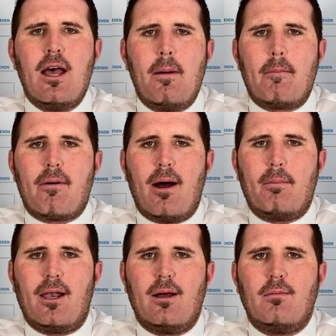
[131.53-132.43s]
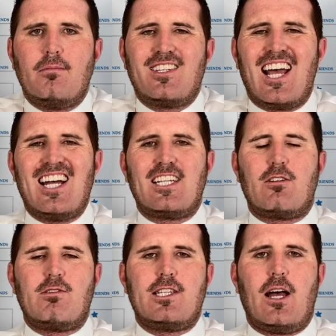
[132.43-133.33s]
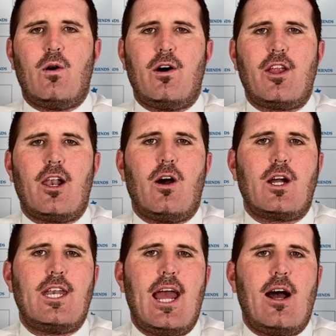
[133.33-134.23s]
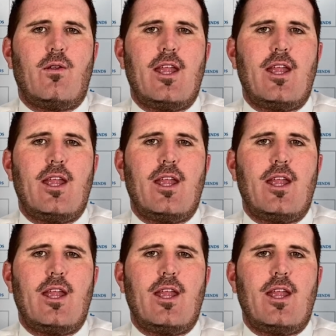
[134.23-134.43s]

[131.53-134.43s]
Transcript: problems as a result of the lockdown.